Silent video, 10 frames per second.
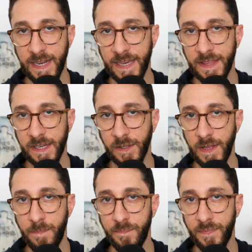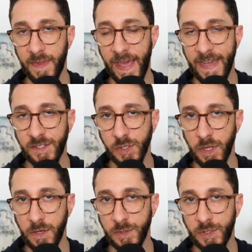in the clip,
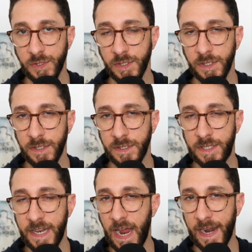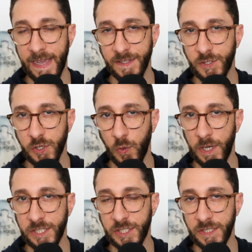Angelos did not answer
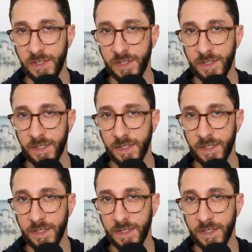questions.